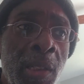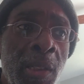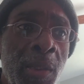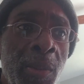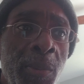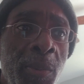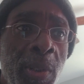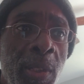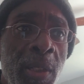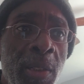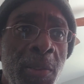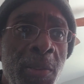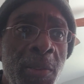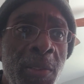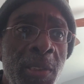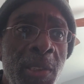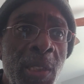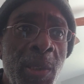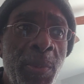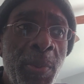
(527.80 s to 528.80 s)
you
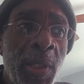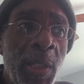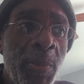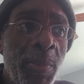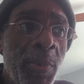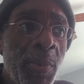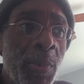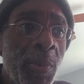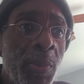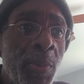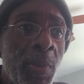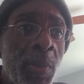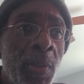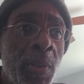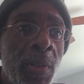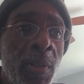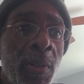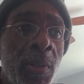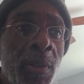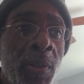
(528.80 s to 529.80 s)
see people,
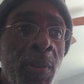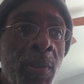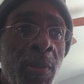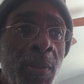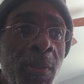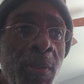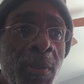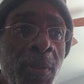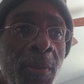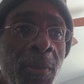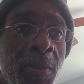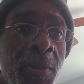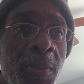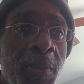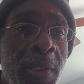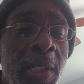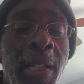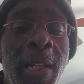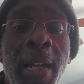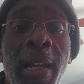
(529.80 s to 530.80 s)

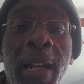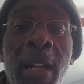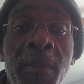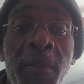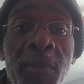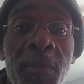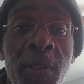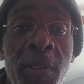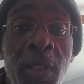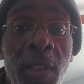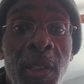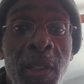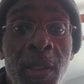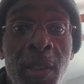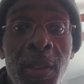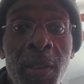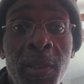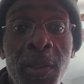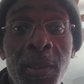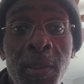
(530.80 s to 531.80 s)
they have
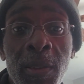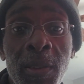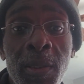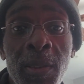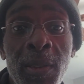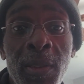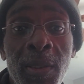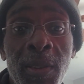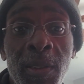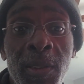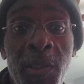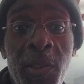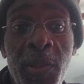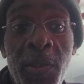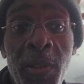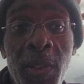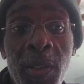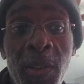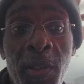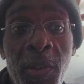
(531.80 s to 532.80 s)

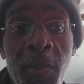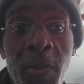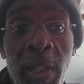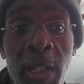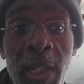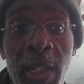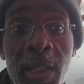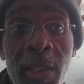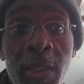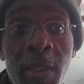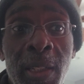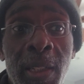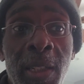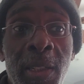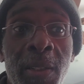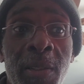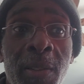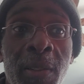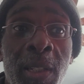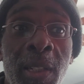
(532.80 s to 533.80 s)
a trade, and
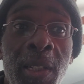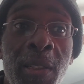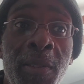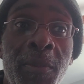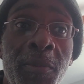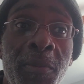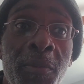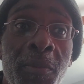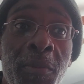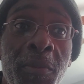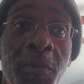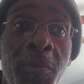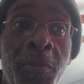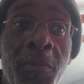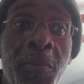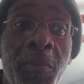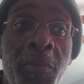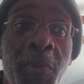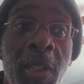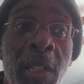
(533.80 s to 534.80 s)

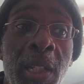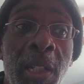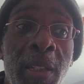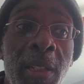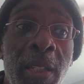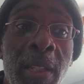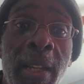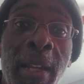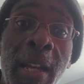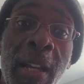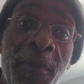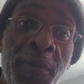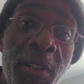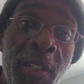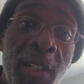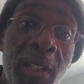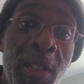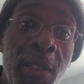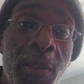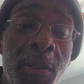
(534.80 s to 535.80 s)
they have
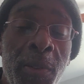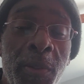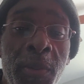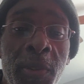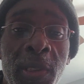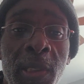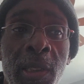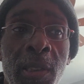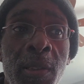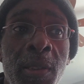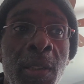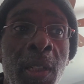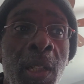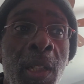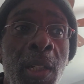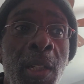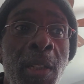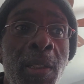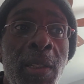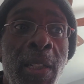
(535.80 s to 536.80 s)
skills, and
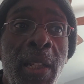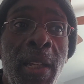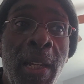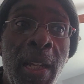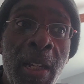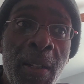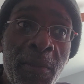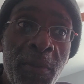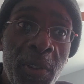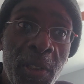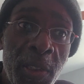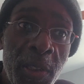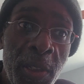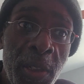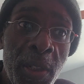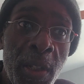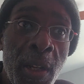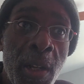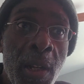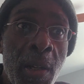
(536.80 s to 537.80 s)
they have good
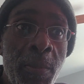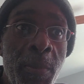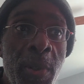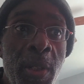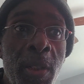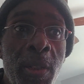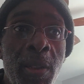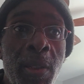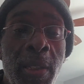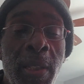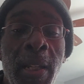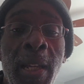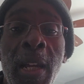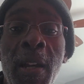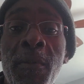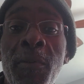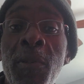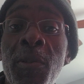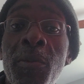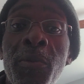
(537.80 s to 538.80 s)
jobs, and they
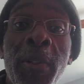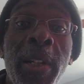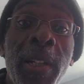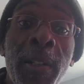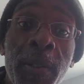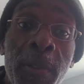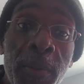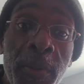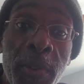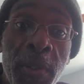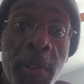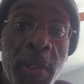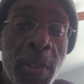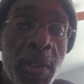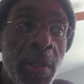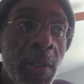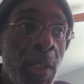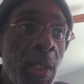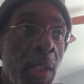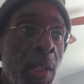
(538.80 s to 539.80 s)
have careers, and